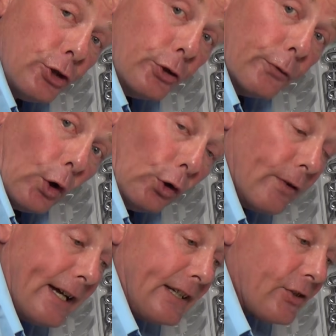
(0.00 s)
You've
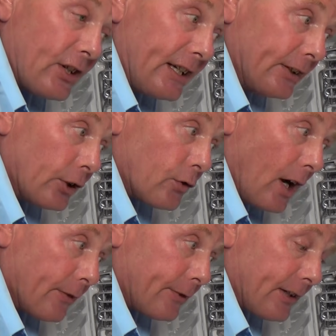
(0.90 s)
already seen the
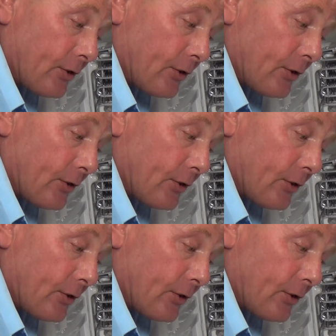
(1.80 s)
graphing